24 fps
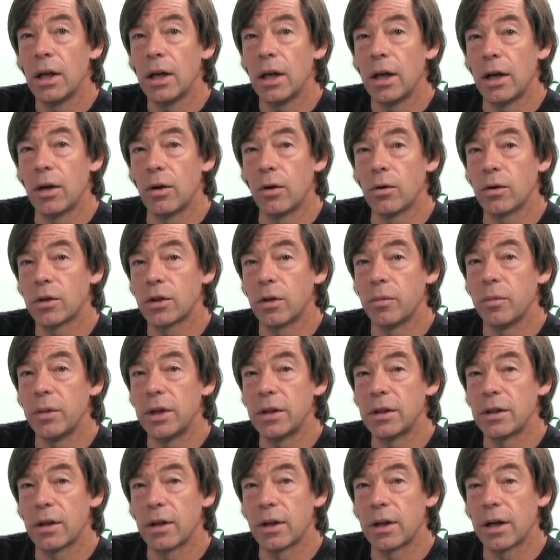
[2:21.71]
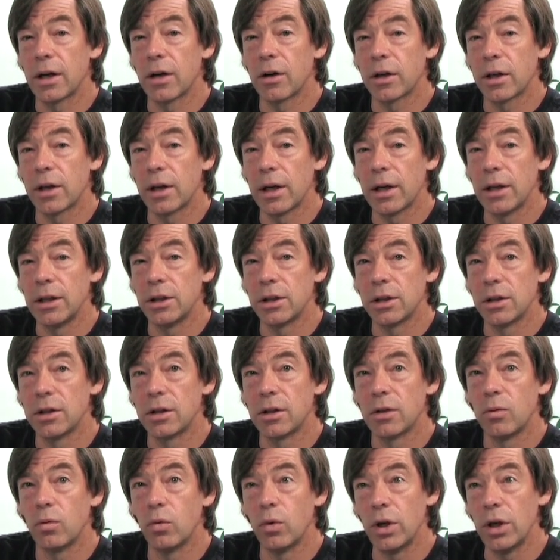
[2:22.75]
It also means that the calculations
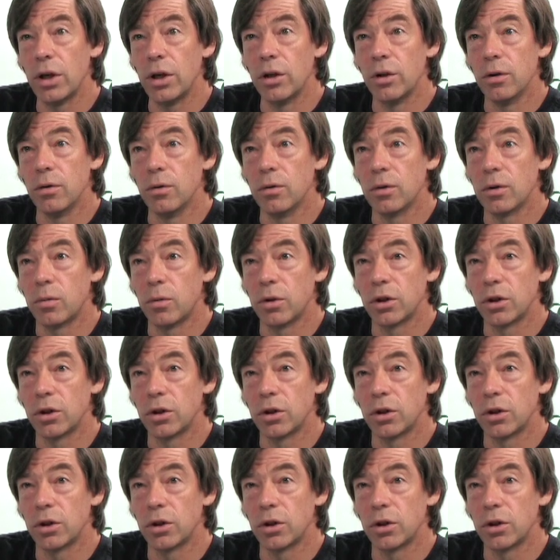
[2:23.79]
that we use,